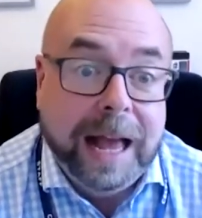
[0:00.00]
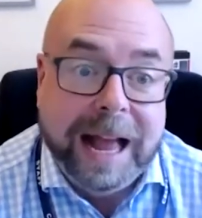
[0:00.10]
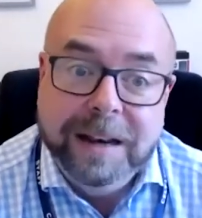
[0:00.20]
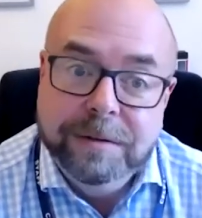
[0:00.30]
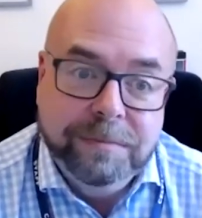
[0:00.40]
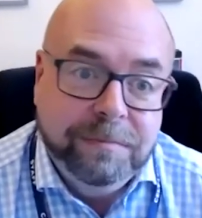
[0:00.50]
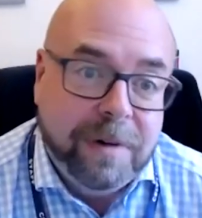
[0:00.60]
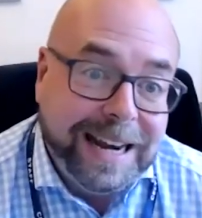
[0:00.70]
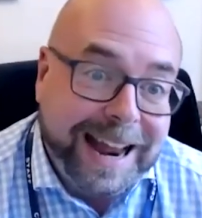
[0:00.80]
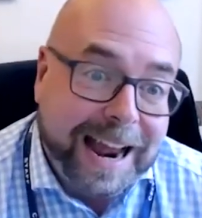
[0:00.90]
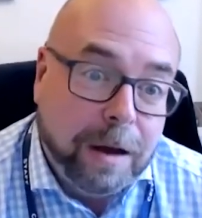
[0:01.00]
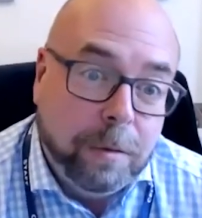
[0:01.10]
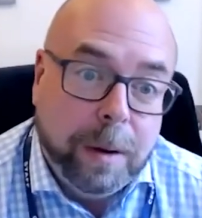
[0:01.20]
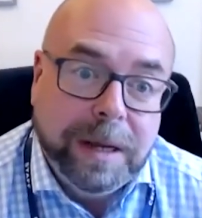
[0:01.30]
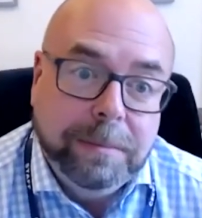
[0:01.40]
And right now,
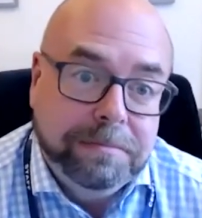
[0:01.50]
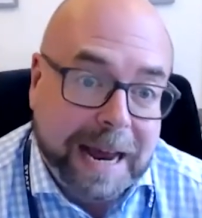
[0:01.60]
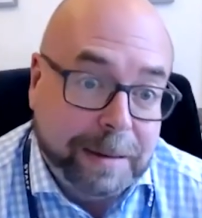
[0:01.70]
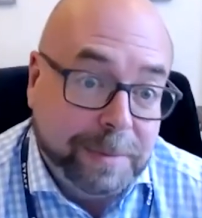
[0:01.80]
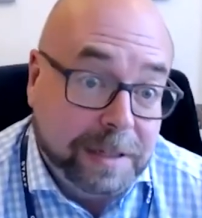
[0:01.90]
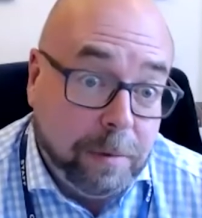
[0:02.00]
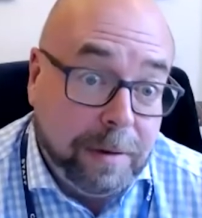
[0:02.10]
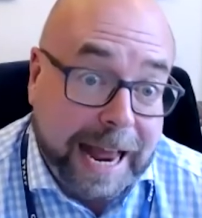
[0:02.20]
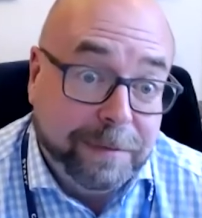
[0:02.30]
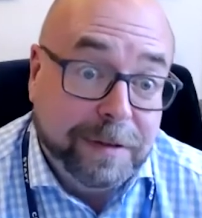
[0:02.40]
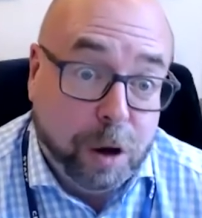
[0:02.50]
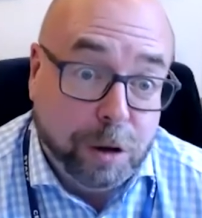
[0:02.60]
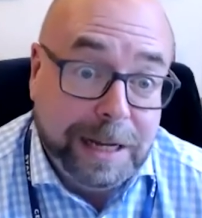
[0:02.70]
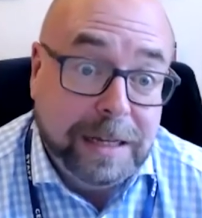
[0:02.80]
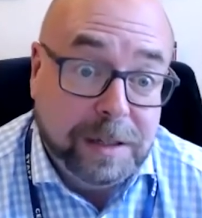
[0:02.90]
when we perhaps don't have
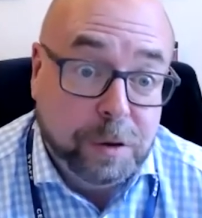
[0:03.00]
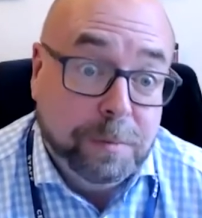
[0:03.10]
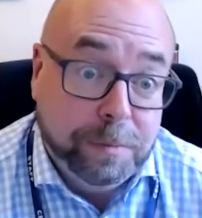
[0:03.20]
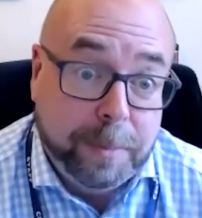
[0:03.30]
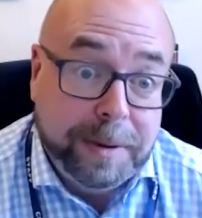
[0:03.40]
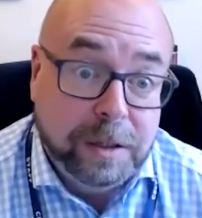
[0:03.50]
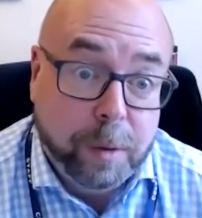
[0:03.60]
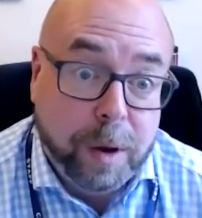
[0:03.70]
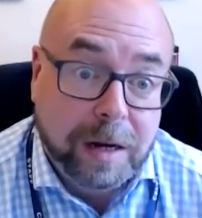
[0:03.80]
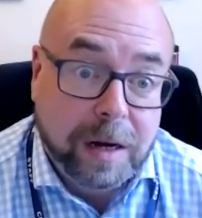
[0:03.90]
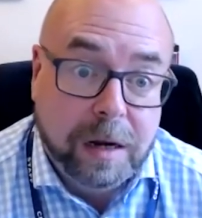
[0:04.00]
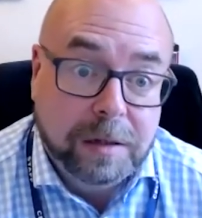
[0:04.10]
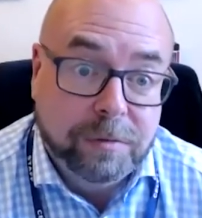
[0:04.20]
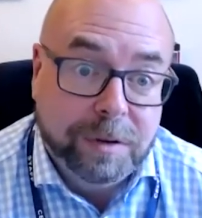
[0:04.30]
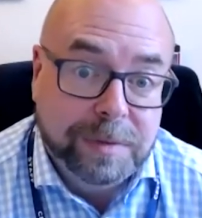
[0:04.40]
colleagues who can pop into our
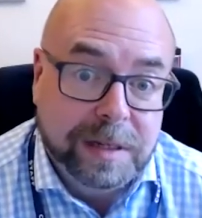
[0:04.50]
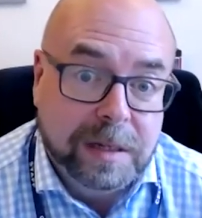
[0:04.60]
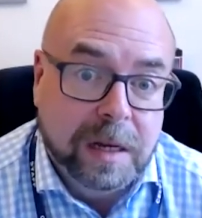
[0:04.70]
classrooms,